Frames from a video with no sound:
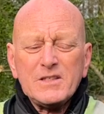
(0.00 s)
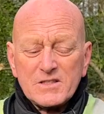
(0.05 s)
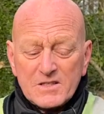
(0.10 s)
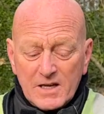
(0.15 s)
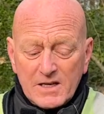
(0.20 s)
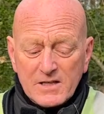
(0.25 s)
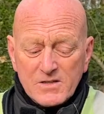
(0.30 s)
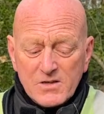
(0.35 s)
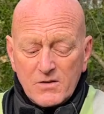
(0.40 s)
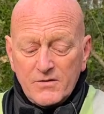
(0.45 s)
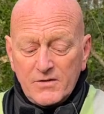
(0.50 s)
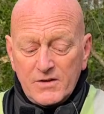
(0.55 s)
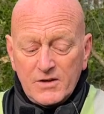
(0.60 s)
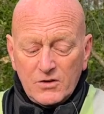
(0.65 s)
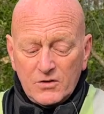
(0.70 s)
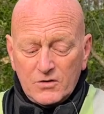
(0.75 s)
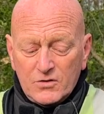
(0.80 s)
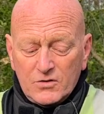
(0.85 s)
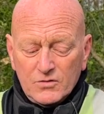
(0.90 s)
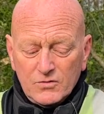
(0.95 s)
It stays over your
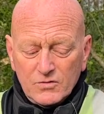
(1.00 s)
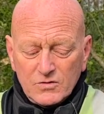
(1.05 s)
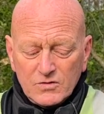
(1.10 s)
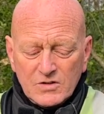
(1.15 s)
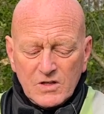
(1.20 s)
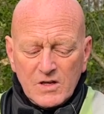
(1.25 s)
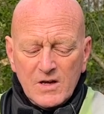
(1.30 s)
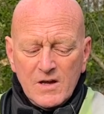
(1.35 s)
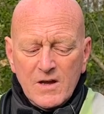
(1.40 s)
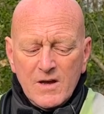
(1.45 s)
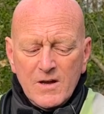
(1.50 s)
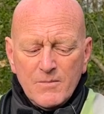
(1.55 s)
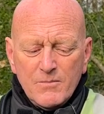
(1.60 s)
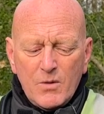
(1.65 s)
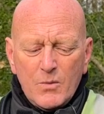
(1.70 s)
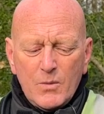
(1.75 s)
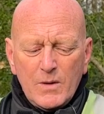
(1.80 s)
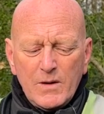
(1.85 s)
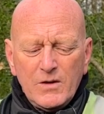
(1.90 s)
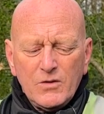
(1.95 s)
knuckles, but
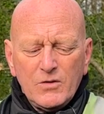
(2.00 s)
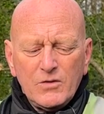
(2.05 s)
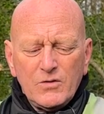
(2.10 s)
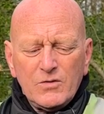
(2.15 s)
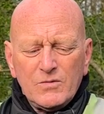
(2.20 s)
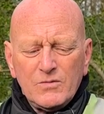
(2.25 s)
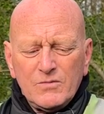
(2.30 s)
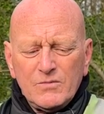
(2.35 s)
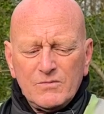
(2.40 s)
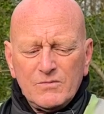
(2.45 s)
when you're